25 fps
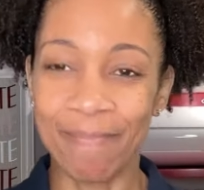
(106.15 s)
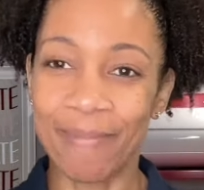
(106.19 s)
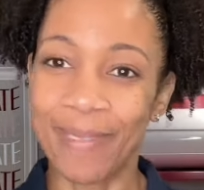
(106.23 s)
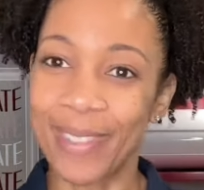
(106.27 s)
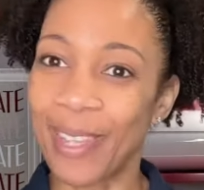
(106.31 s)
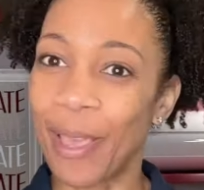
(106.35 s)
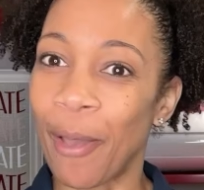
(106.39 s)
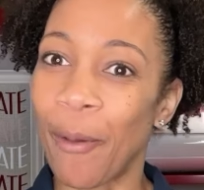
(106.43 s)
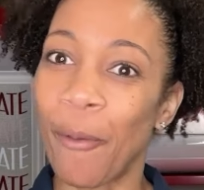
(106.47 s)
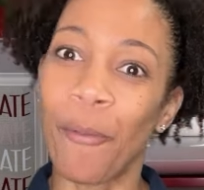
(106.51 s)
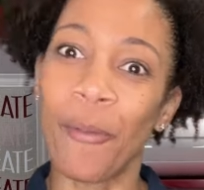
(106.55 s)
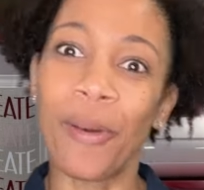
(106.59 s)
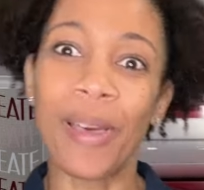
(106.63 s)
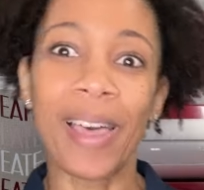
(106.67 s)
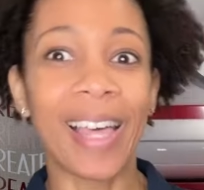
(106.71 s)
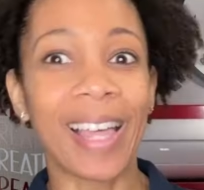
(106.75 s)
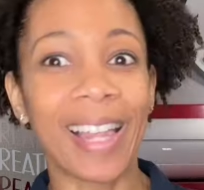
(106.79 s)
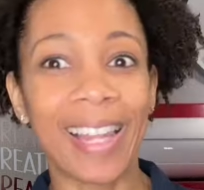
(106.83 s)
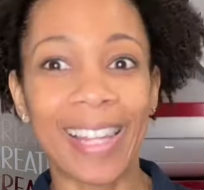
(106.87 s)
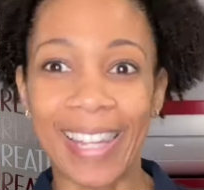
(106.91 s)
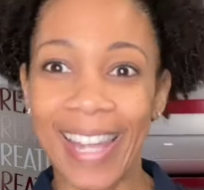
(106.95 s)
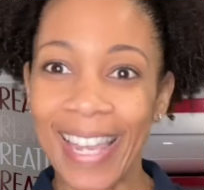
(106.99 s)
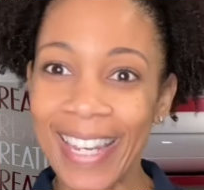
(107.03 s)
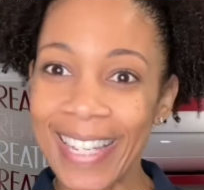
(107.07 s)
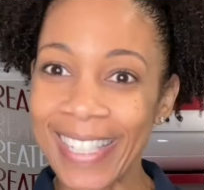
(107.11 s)
So
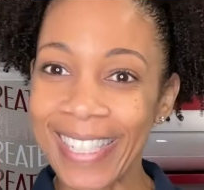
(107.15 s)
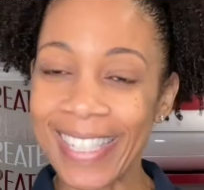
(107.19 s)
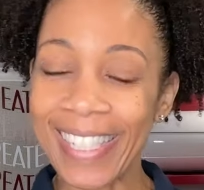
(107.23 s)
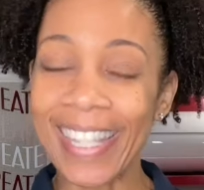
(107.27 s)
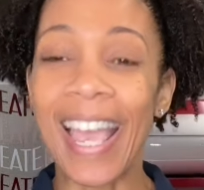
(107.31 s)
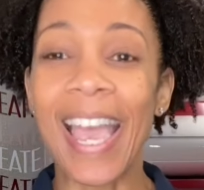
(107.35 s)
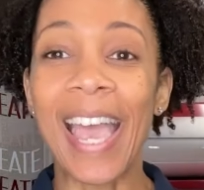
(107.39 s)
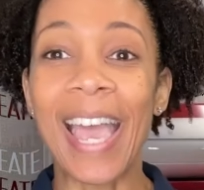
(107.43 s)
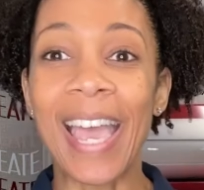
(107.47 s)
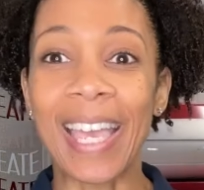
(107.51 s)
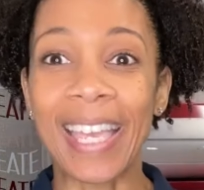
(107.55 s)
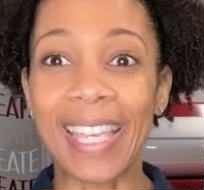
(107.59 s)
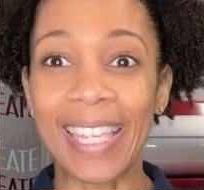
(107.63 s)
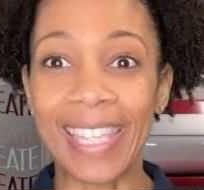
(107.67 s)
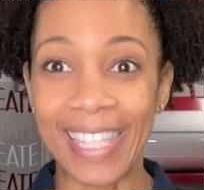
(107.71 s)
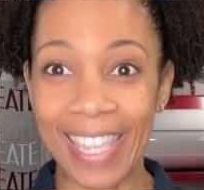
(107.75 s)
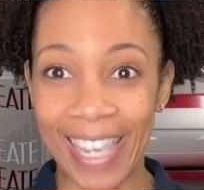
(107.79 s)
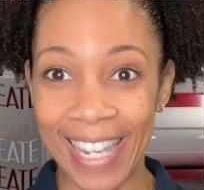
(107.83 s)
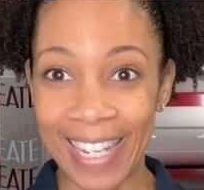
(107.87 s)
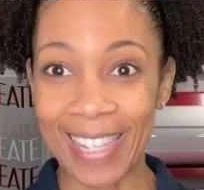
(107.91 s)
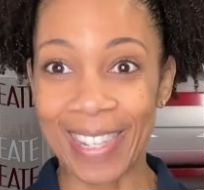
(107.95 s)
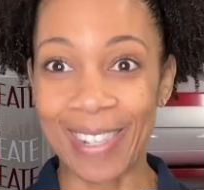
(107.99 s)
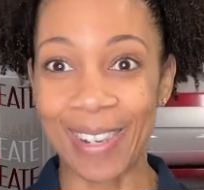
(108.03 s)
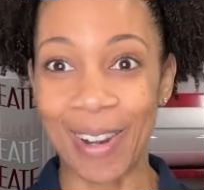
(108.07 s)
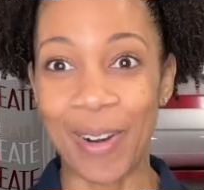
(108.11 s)
let's
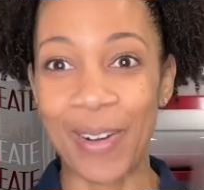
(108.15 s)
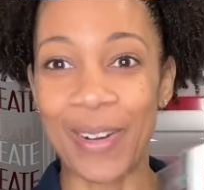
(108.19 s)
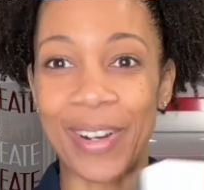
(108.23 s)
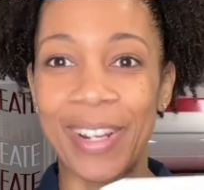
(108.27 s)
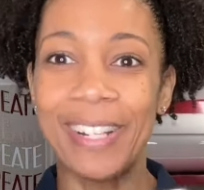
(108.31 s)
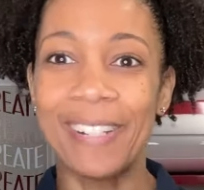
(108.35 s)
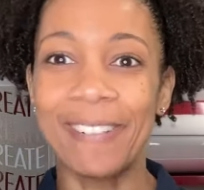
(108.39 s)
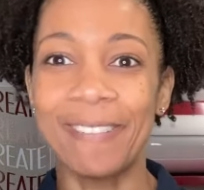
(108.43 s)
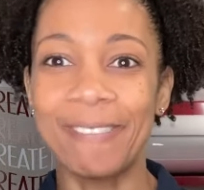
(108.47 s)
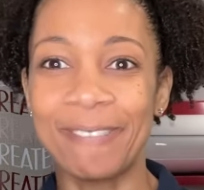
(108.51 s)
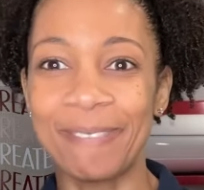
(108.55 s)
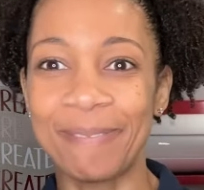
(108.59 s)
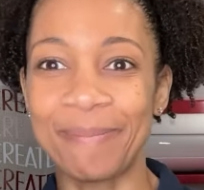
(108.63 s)
get started.